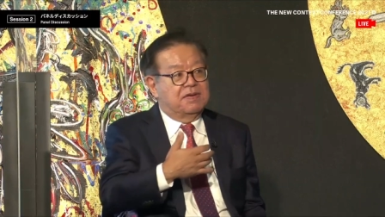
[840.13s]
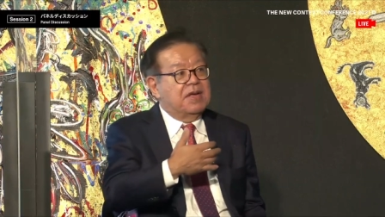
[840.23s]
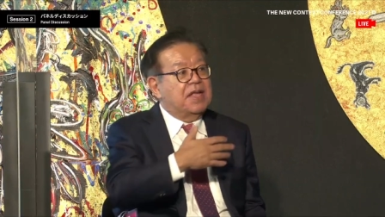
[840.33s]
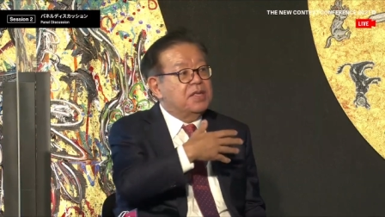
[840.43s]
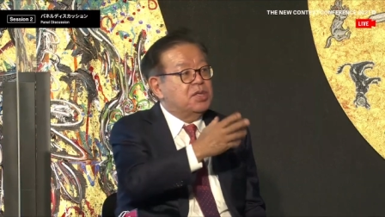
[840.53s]

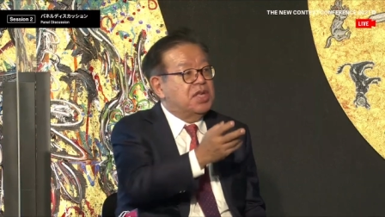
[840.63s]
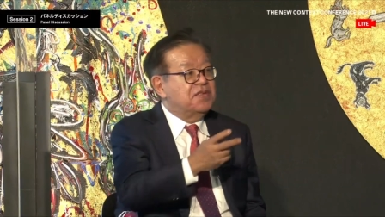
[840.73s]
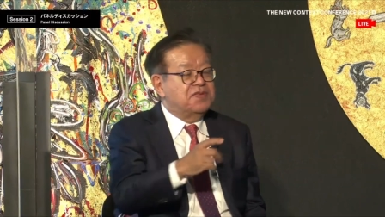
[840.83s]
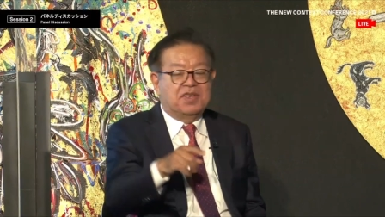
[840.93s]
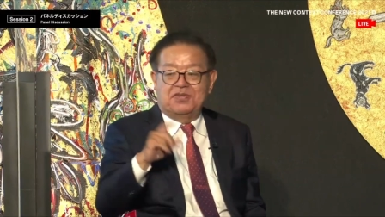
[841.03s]
Understand
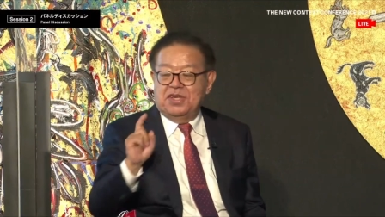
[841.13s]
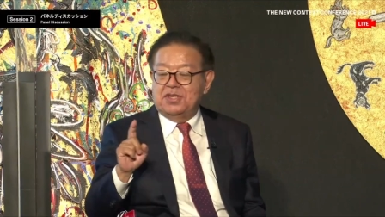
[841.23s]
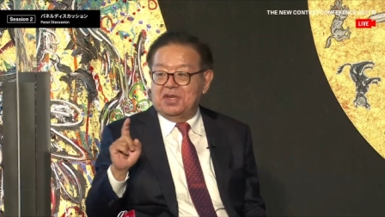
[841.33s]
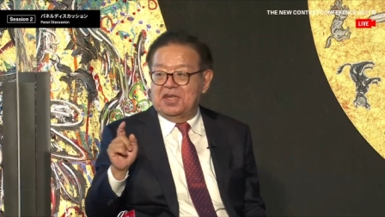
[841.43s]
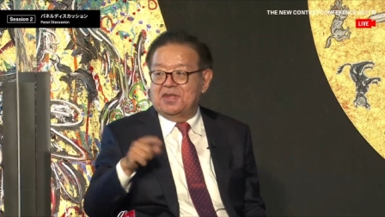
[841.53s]
the
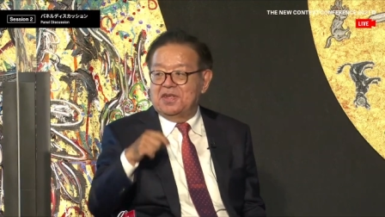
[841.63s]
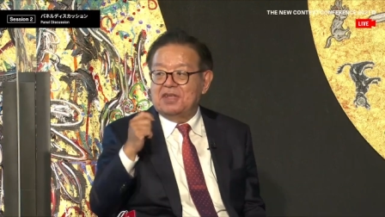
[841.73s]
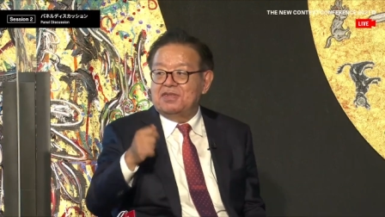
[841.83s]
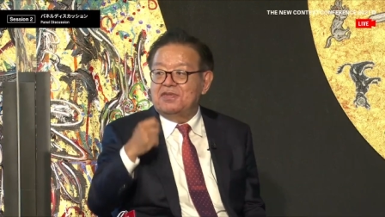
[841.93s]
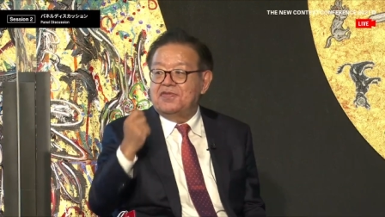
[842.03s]
risk and
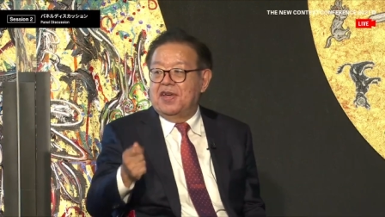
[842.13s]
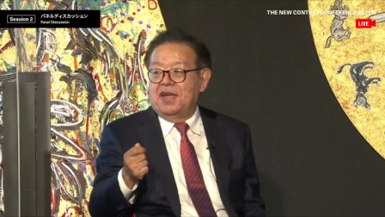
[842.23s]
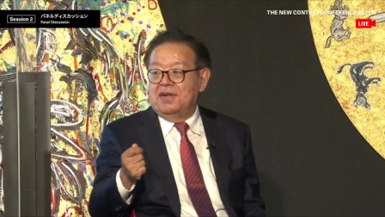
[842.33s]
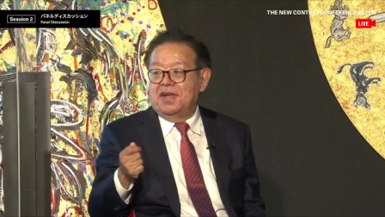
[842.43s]
not to fail,